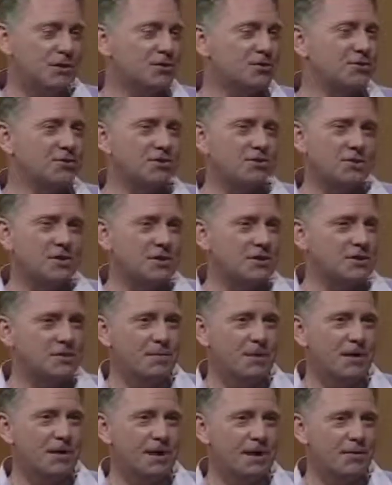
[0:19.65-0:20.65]
on just
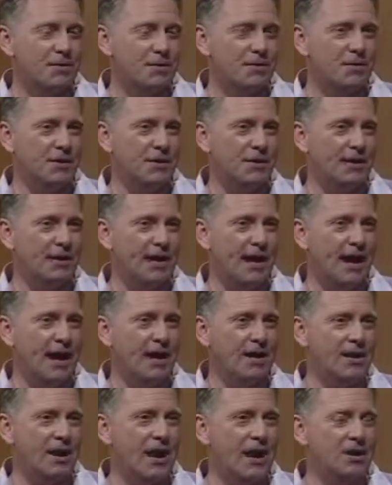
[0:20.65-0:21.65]
about everything.
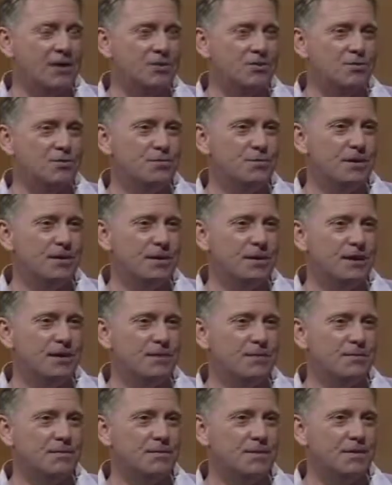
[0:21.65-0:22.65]
How, how did you
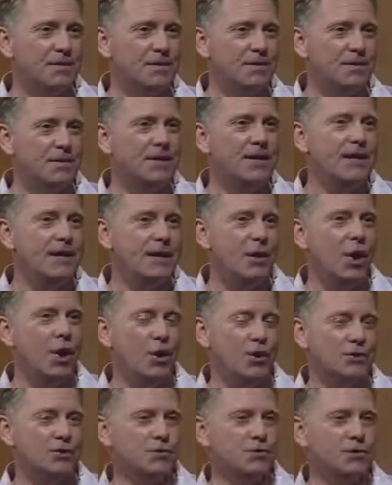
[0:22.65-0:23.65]
become the
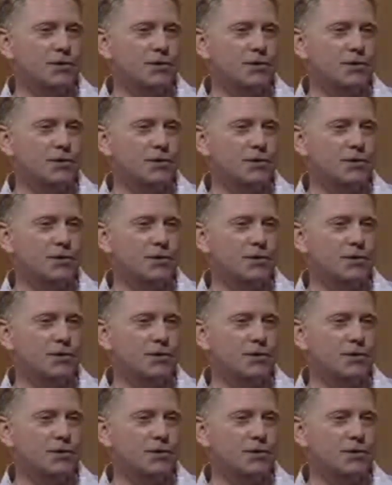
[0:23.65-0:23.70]
arts